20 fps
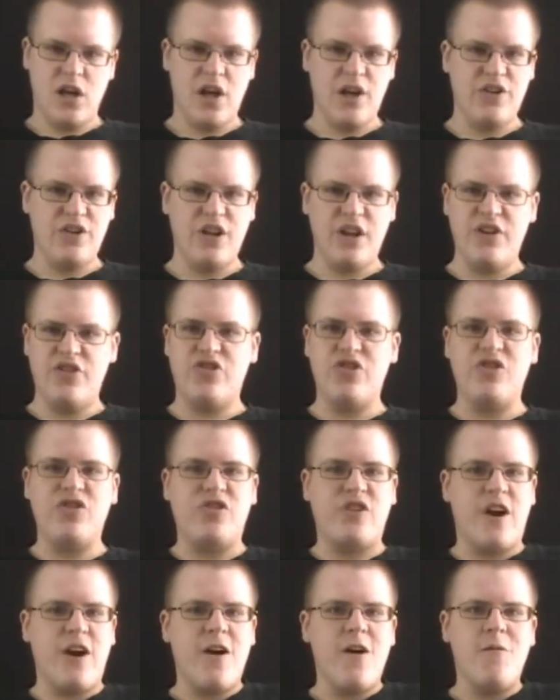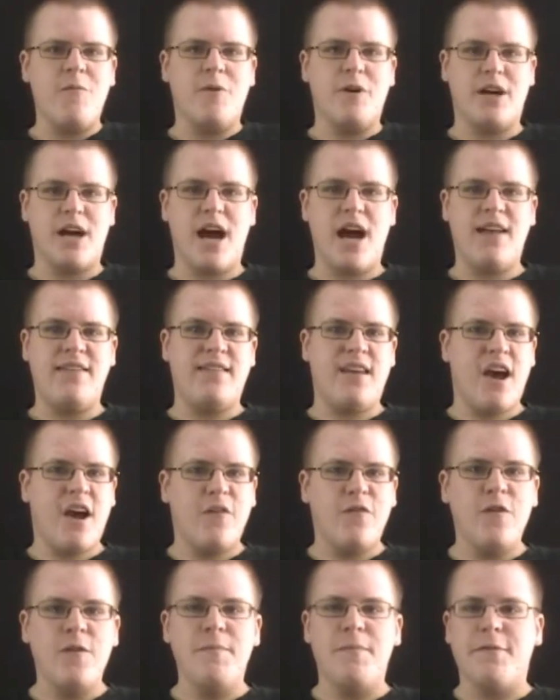It's, it's just terrible, guys.
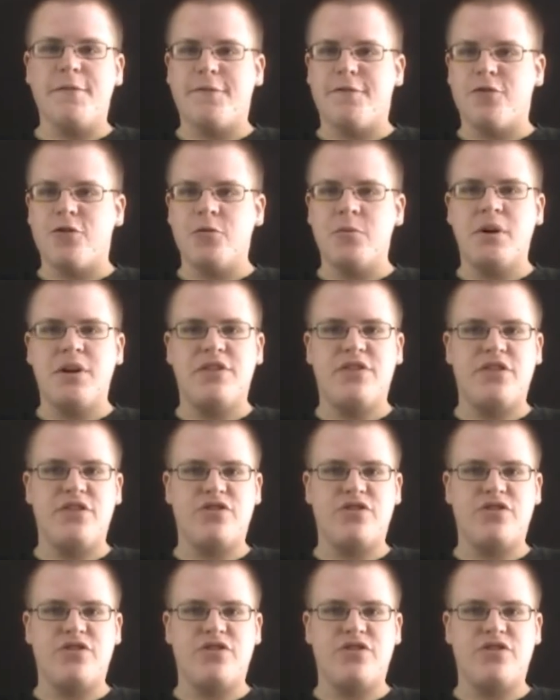Every performance